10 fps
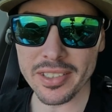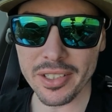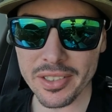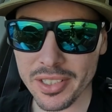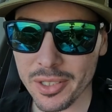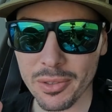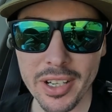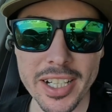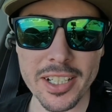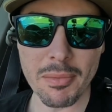so
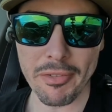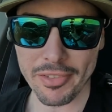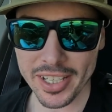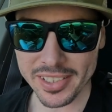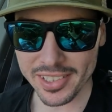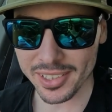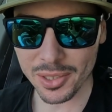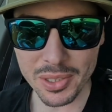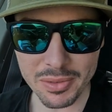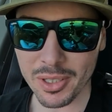straight into my face. The
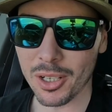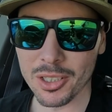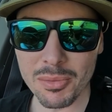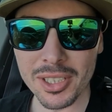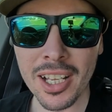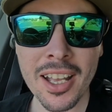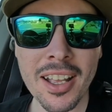lures were horrible.